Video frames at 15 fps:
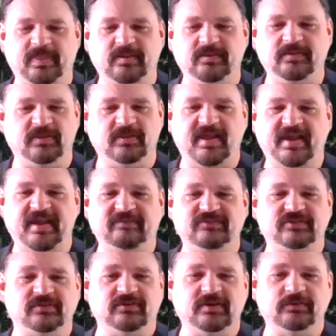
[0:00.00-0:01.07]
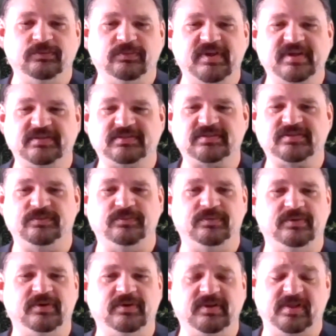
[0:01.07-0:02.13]
lives are at risk
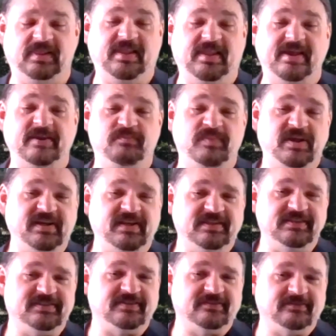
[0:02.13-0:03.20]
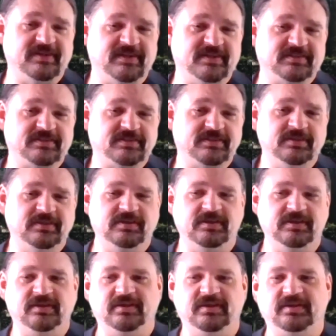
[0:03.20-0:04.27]
or a lot of money is at risk.
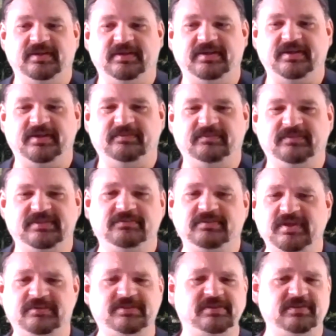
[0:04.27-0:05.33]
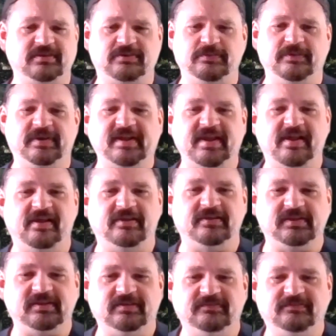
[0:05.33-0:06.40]
So it goes to the
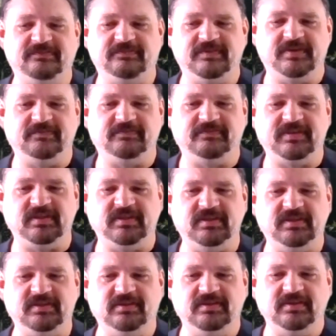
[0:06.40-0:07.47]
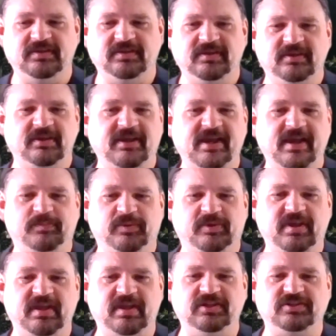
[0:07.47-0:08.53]
criticality of the
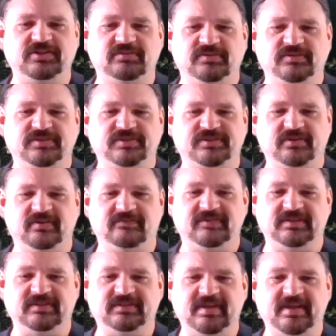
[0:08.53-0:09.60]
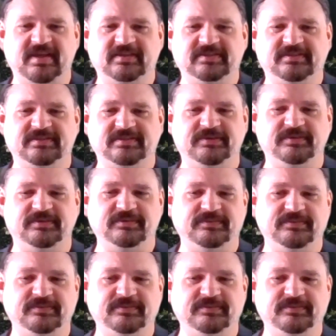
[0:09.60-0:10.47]
application or service as to